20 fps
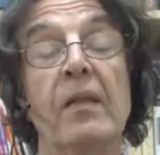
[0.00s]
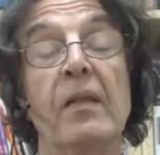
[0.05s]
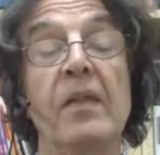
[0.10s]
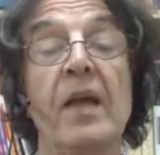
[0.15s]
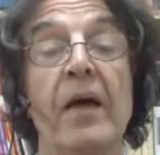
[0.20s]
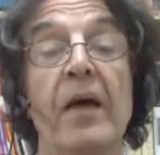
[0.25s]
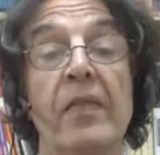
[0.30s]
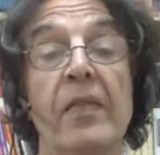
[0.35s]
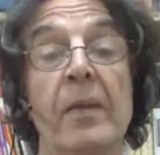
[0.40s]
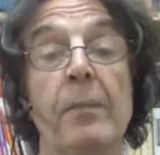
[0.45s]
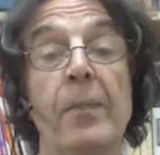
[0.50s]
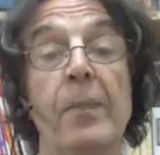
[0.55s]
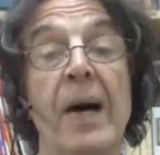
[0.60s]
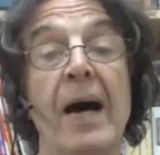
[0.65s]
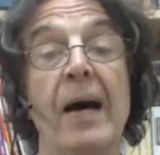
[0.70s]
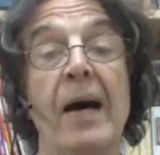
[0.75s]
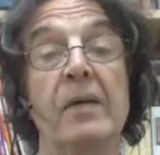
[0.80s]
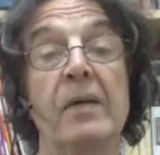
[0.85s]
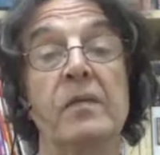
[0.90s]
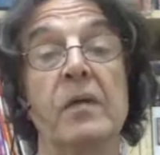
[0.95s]
The other
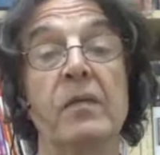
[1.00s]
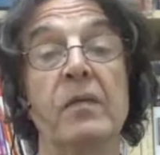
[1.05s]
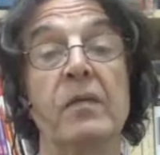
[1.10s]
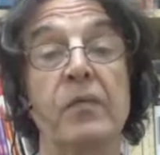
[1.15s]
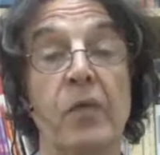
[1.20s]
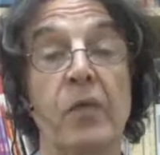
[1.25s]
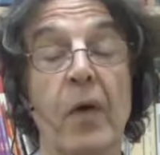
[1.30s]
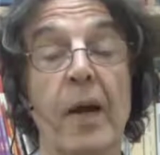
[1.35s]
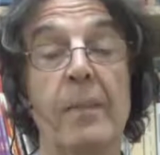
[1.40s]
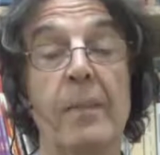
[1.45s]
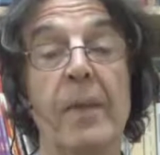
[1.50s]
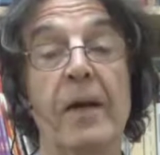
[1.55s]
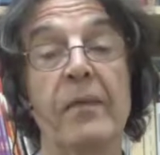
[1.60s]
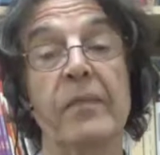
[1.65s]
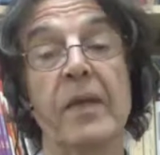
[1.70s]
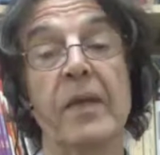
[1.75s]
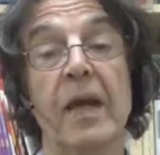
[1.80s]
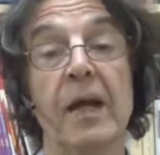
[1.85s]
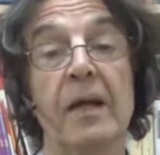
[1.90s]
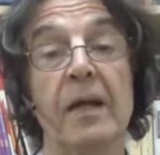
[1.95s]
part of grammar
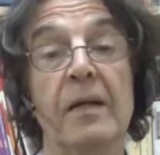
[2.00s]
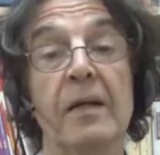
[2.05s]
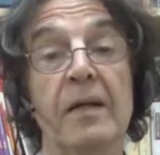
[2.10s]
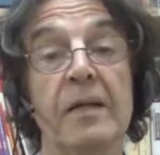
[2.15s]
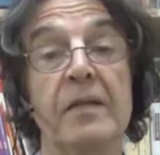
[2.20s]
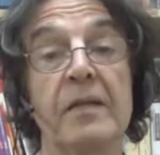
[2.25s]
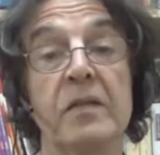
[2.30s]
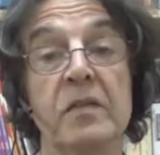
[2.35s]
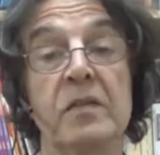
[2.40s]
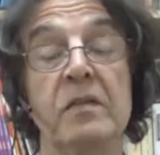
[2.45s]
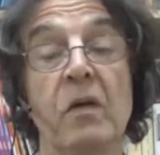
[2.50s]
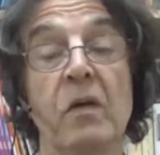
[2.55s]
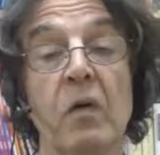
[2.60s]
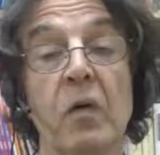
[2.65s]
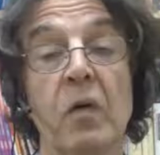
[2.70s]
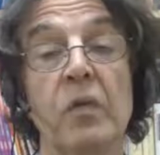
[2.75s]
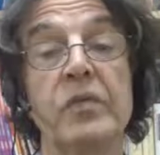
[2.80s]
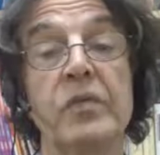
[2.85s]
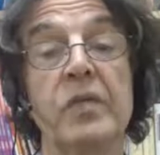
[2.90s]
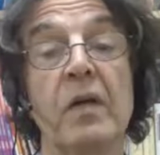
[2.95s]
that is
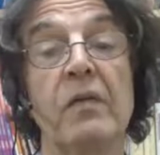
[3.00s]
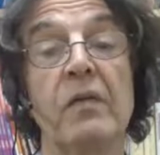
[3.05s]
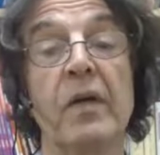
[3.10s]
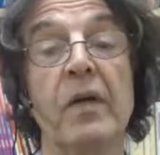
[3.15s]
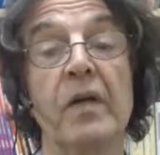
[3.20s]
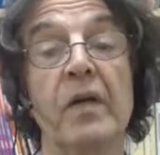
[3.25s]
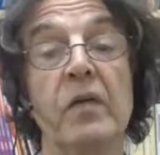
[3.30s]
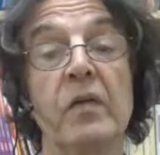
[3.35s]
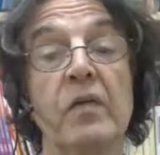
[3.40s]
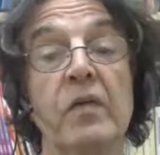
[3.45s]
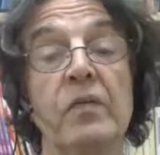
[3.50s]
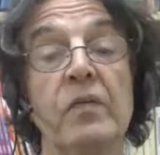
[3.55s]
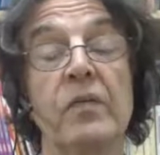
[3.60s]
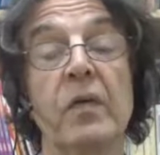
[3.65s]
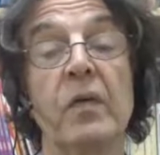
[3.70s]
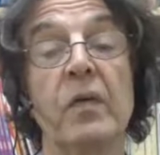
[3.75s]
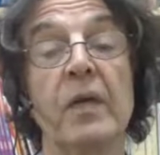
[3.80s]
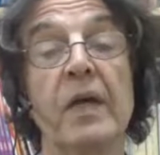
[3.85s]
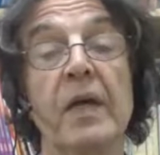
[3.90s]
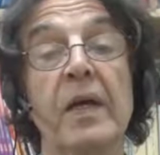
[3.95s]
also very
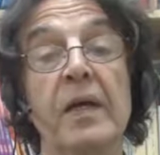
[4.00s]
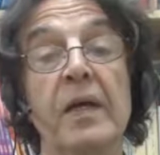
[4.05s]
useful